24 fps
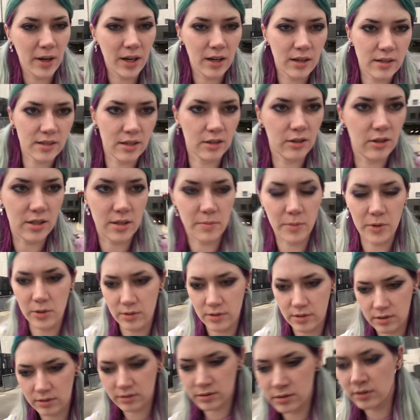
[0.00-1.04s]
parks at
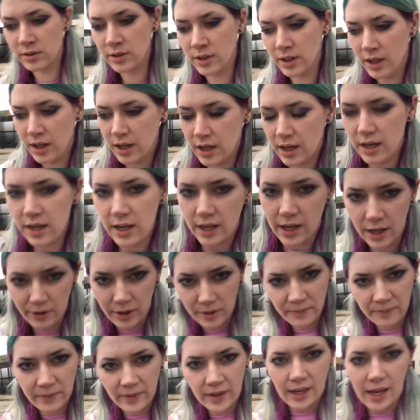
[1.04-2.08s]
hospitals? Anyway,
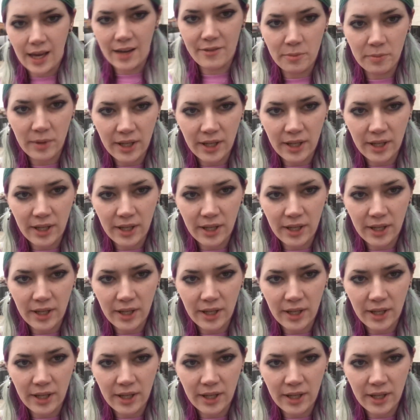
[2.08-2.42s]
I have a